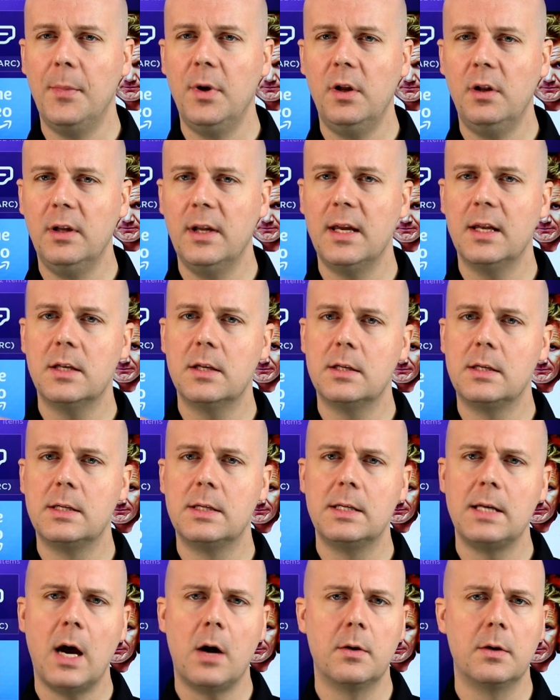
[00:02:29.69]
Put a link
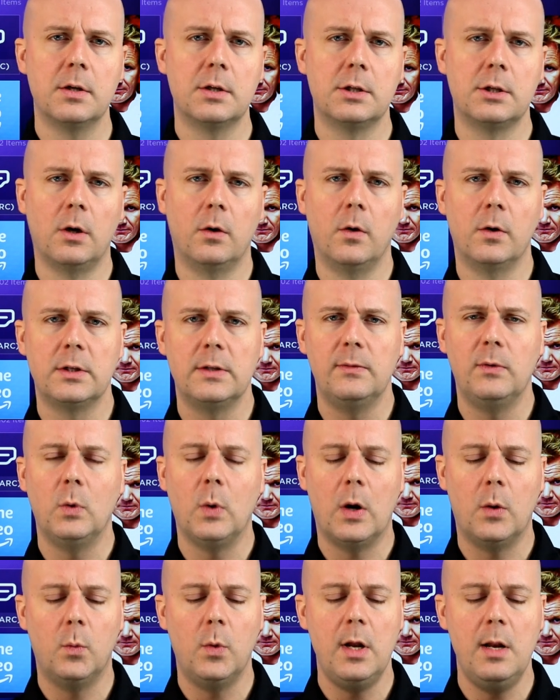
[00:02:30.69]
down in the show notes if
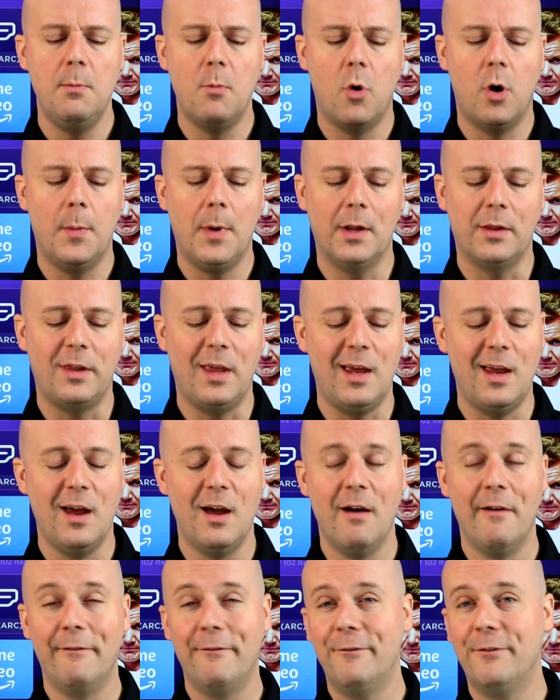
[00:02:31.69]
you want to read more about
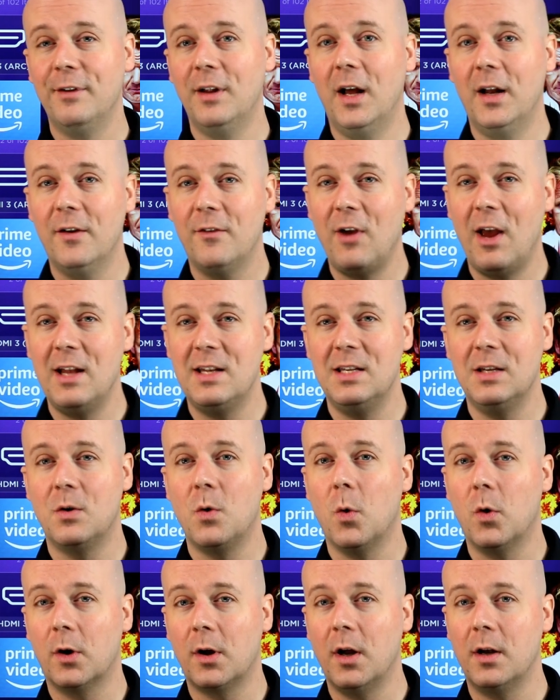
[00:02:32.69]
the flood of
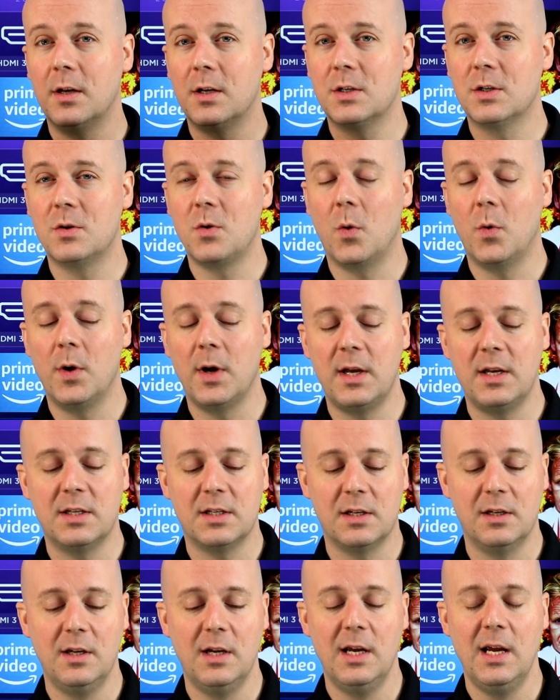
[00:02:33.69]
anti-cord cutting
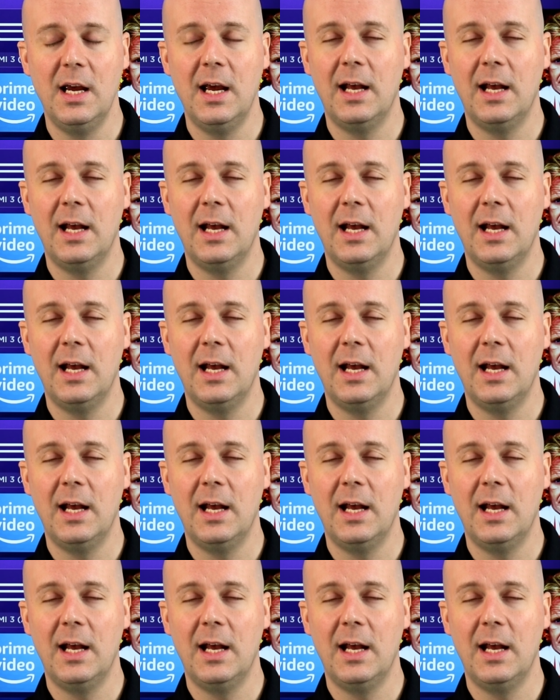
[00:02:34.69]
stories.